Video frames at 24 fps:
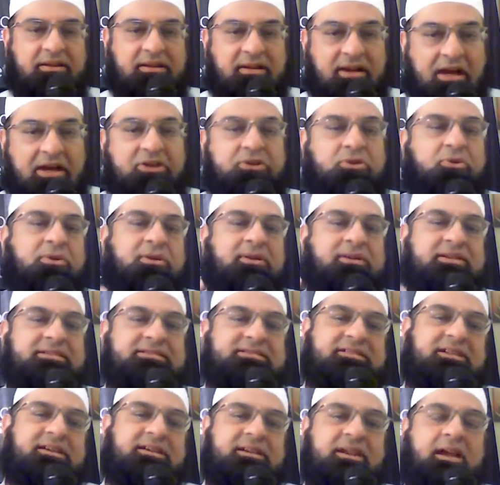Now you
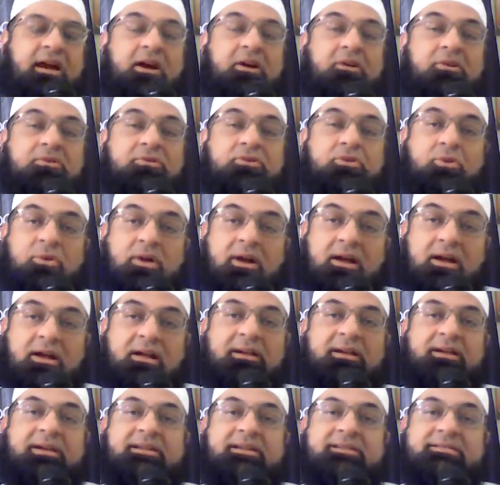understand how
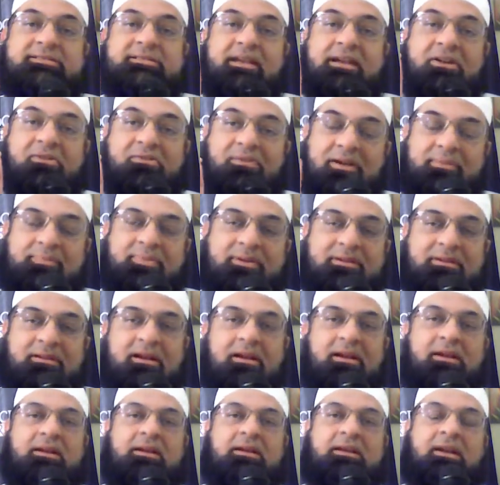dua is a
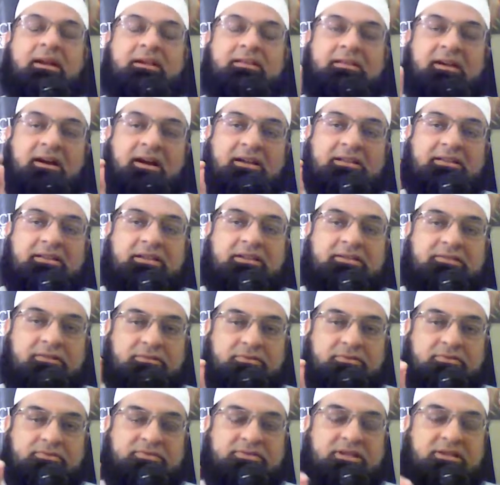weapon. Like the hadith of
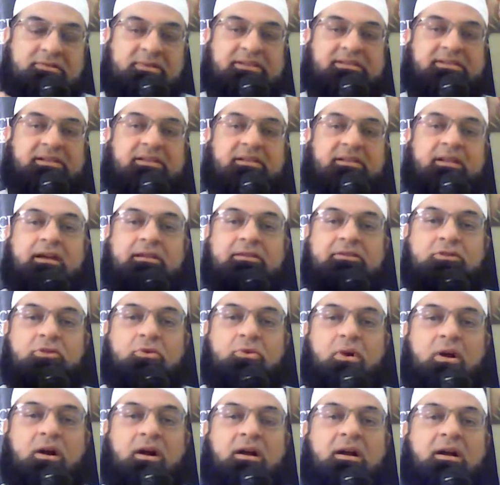Rasulullah, he said,
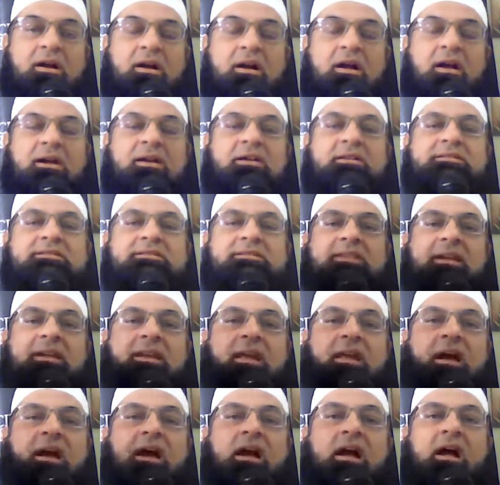"Dua
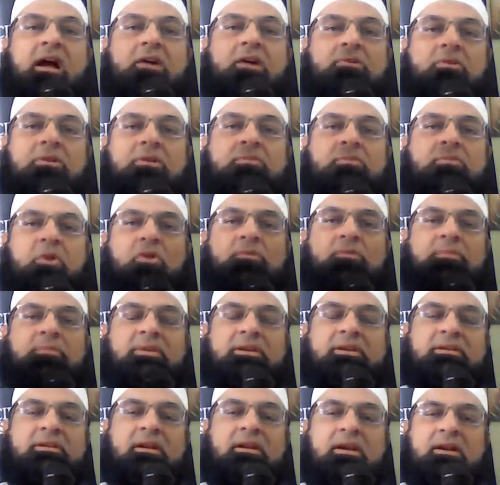silahul
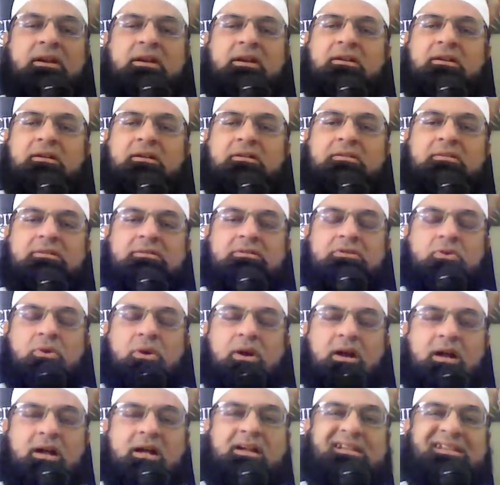mu'min." You know,
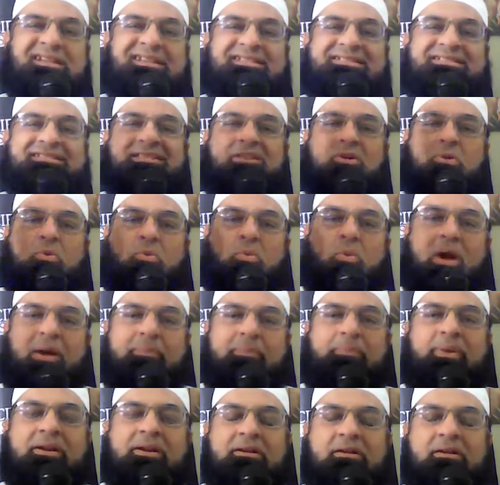dua is the
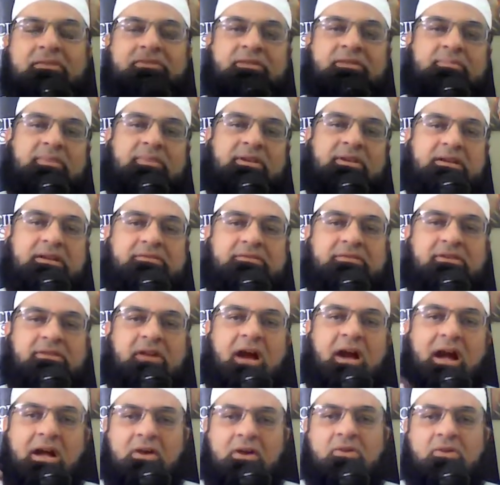weapon of a believer.
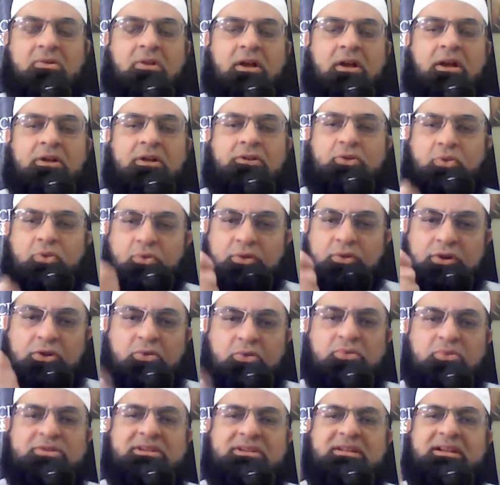How? You
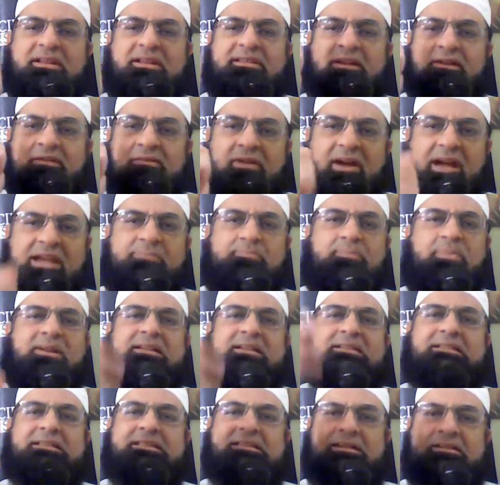use it in the right
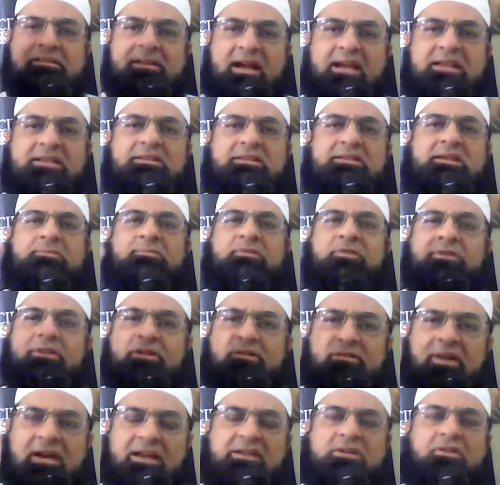place, in the right time, for
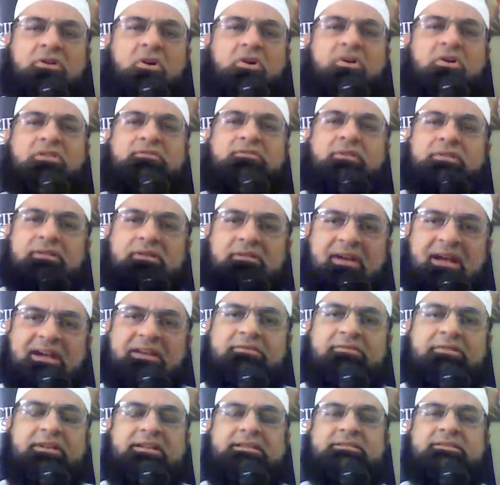the right cause, for the
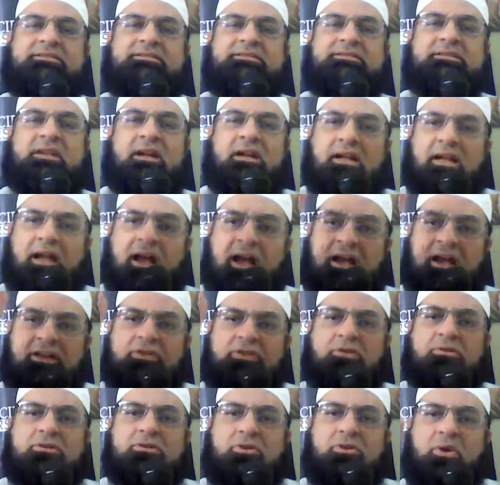right reasons, and
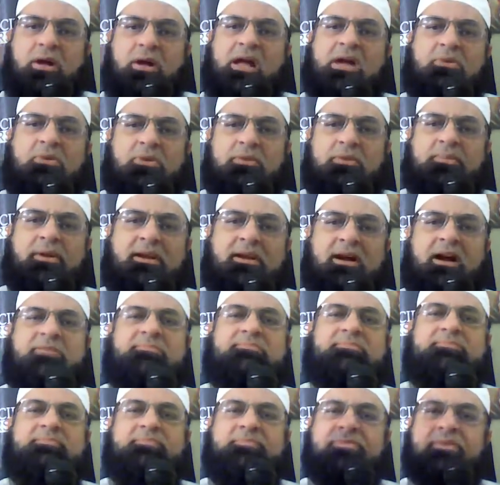your dua will
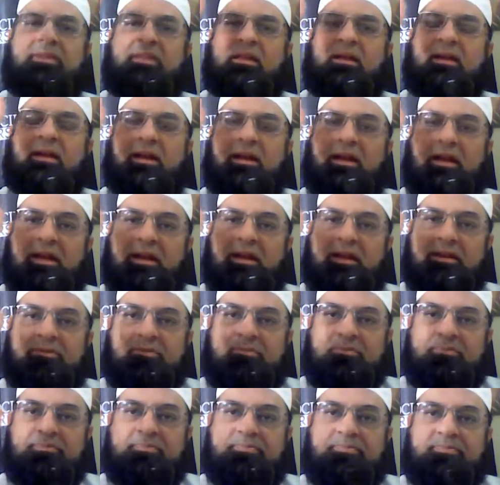become a
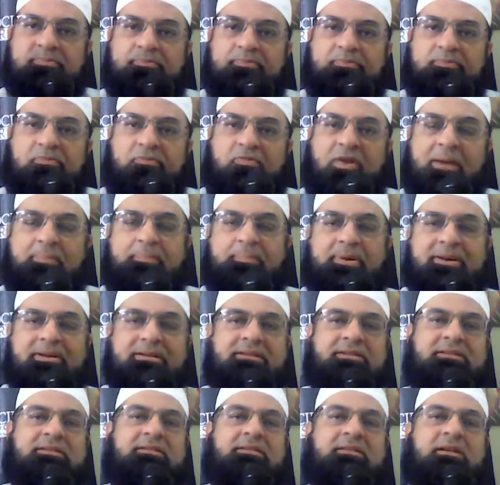
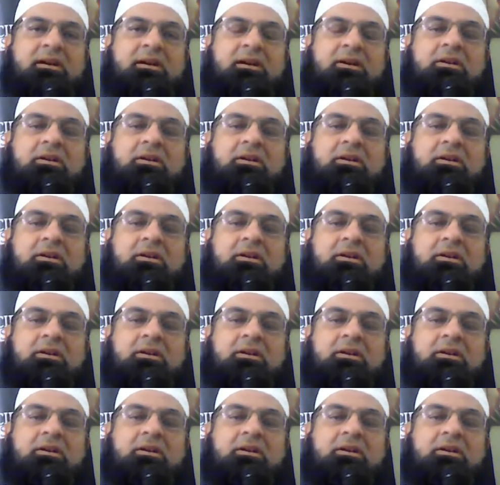weapon